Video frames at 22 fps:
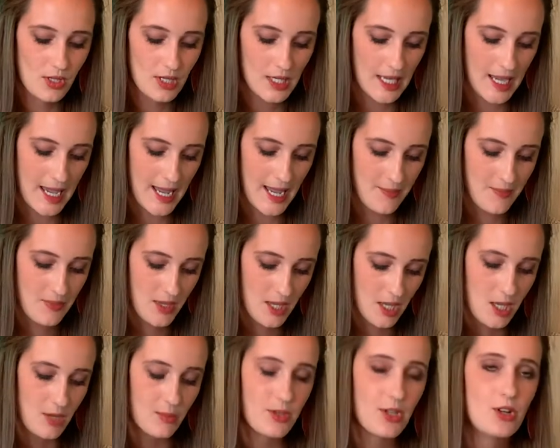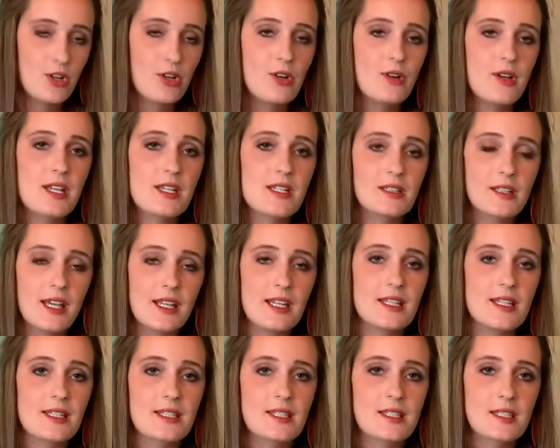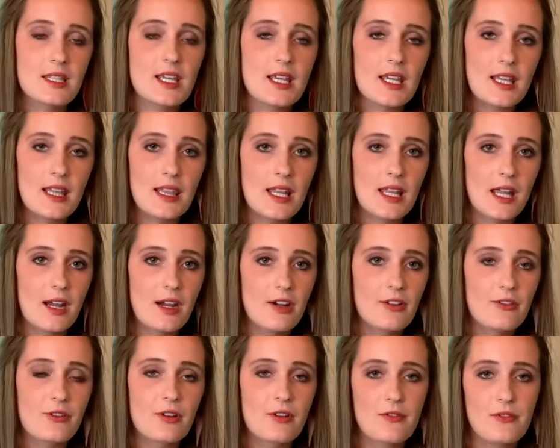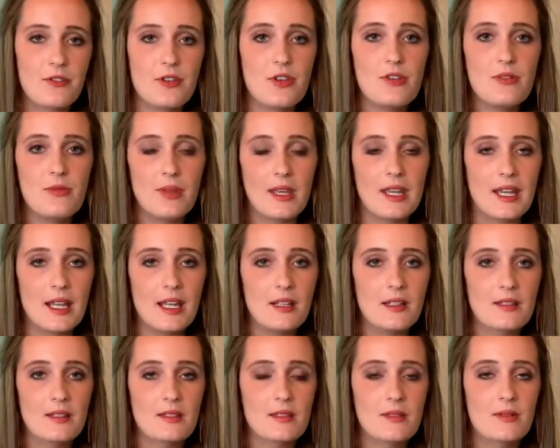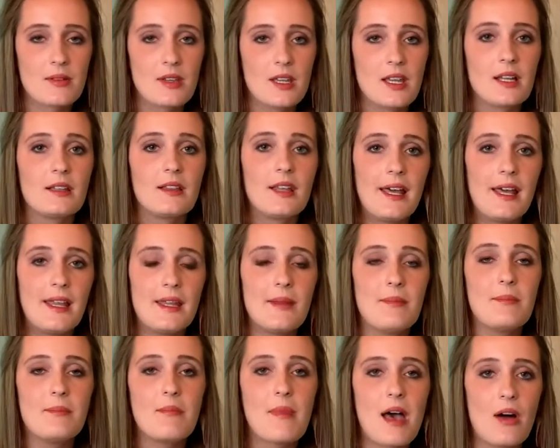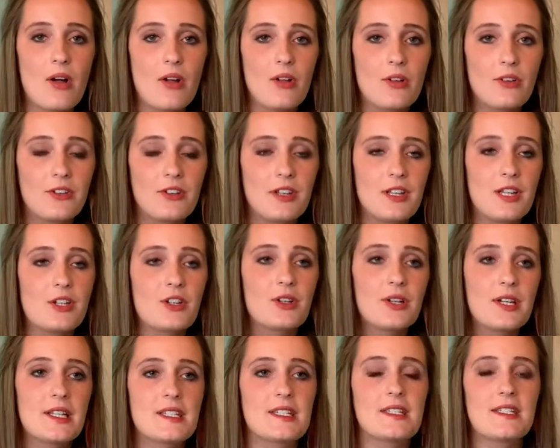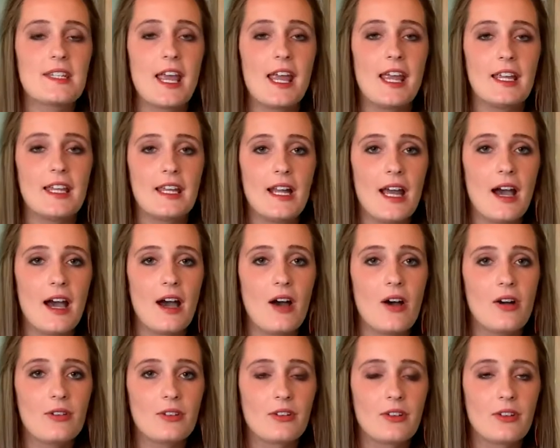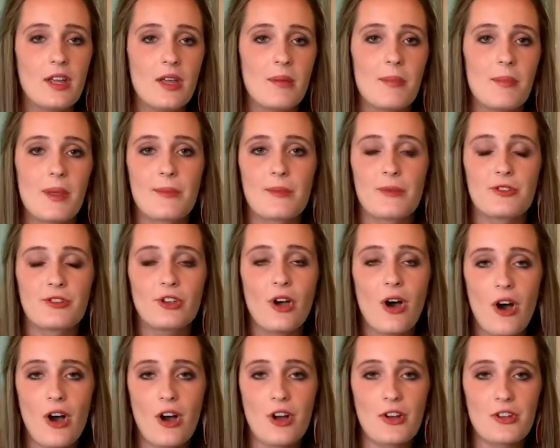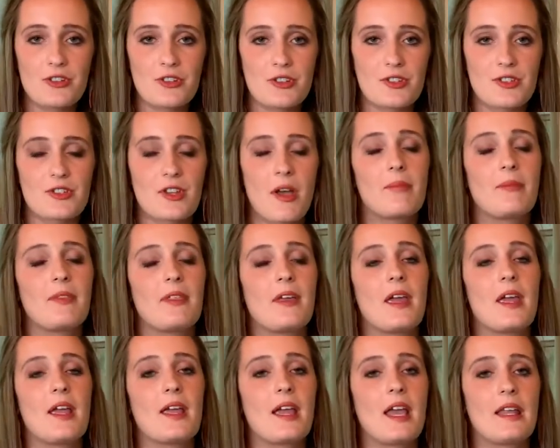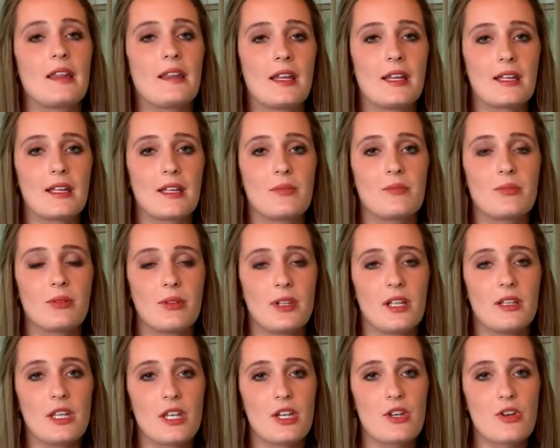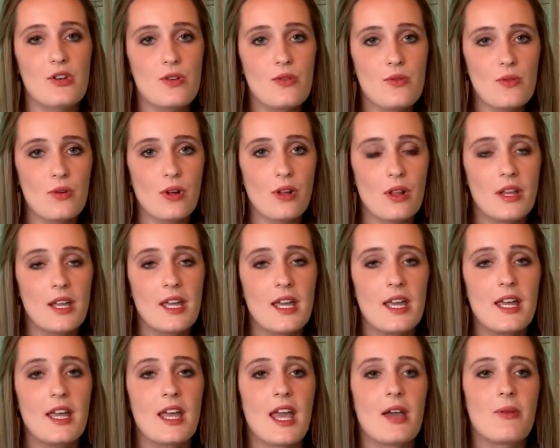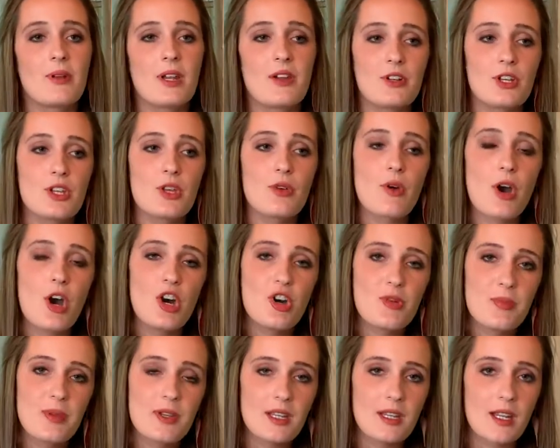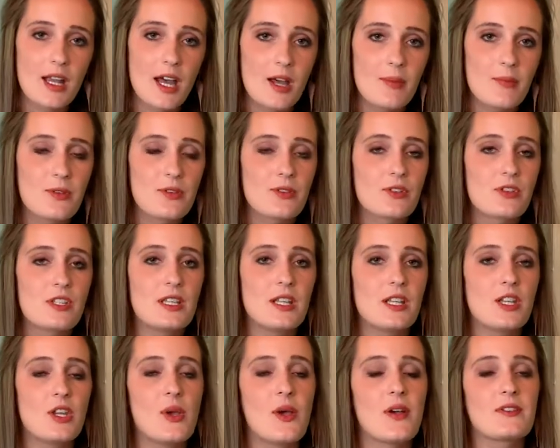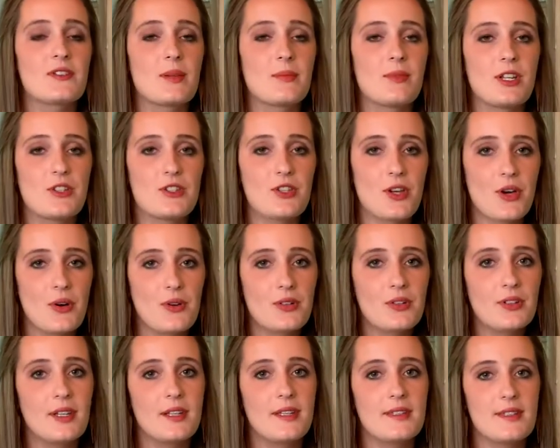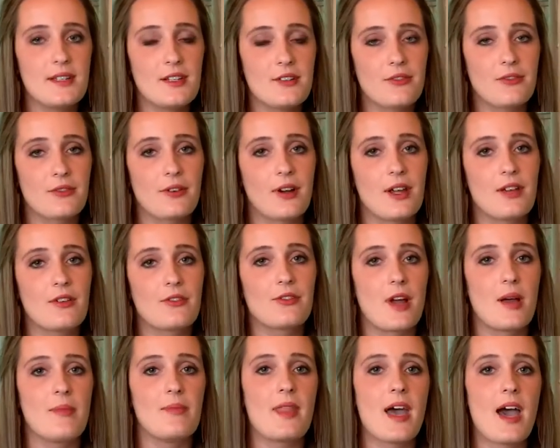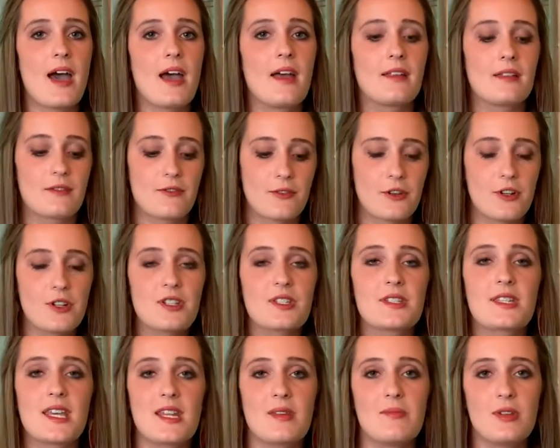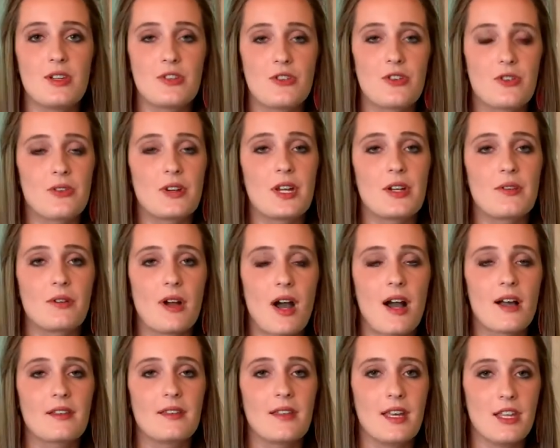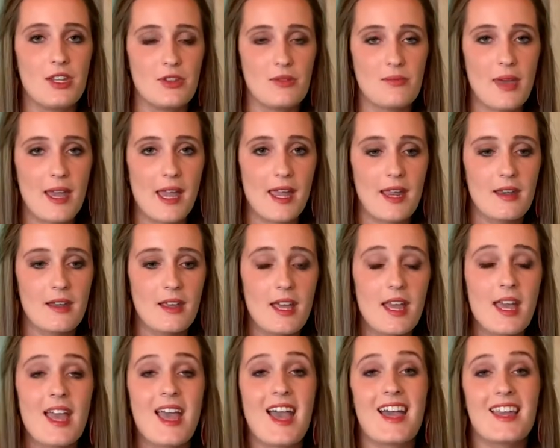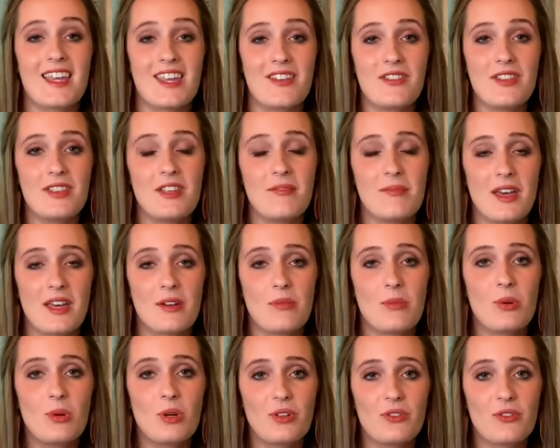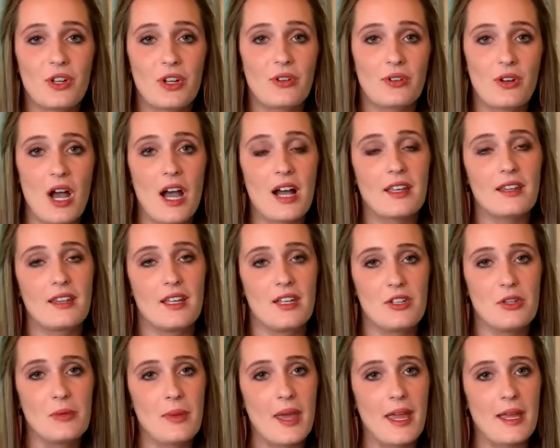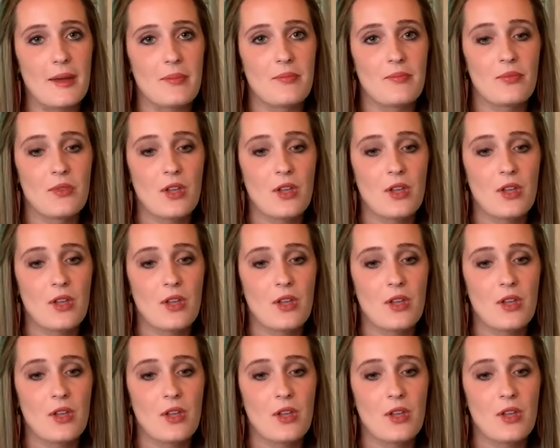Okay, but you're going to let it sit in there for a few minutes, let it melt, and then you're going to take it out, maybe with tongs or something, and let it completely cool. And whenever you open it up, you'll see that you have something totally different from that first sedimentary rock that you made, and even the metamorphic rock that you made.